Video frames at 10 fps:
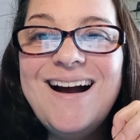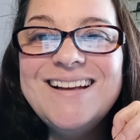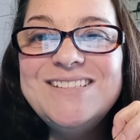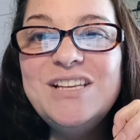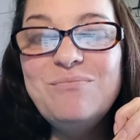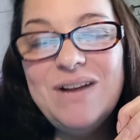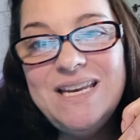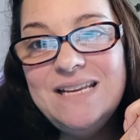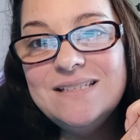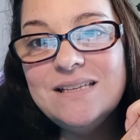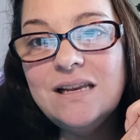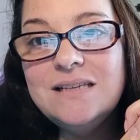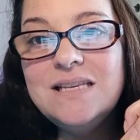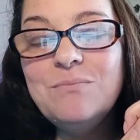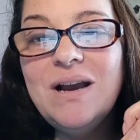I see my niece and
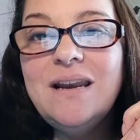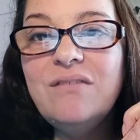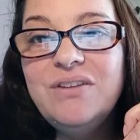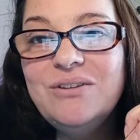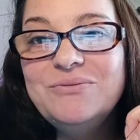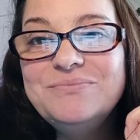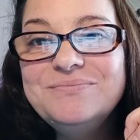I see my nephew,